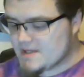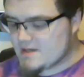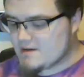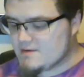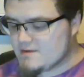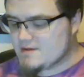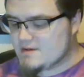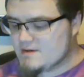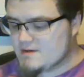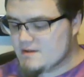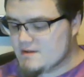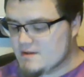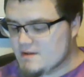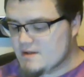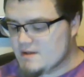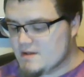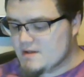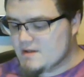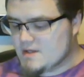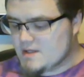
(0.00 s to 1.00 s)
down and
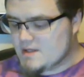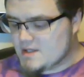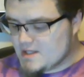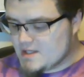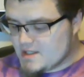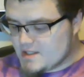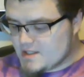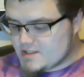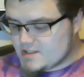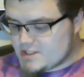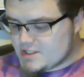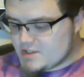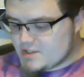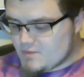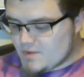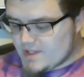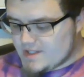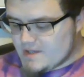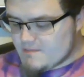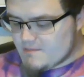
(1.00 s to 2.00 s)

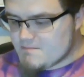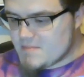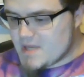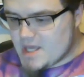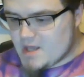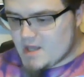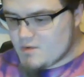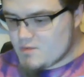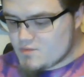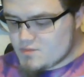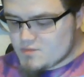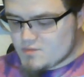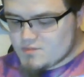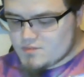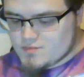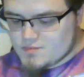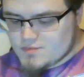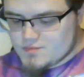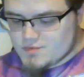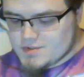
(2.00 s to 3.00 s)
chew on your
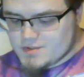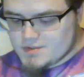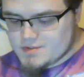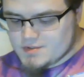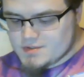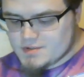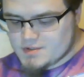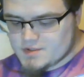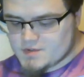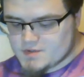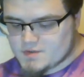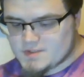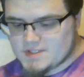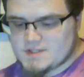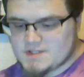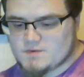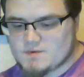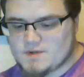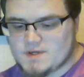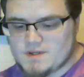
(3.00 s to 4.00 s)
bones.
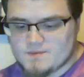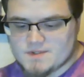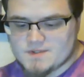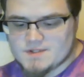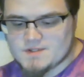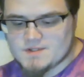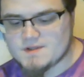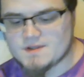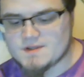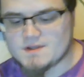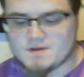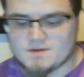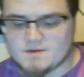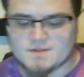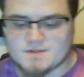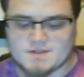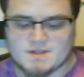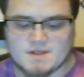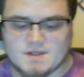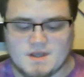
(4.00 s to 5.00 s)
2020, listen to the
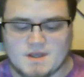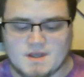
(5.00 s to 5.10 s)
post.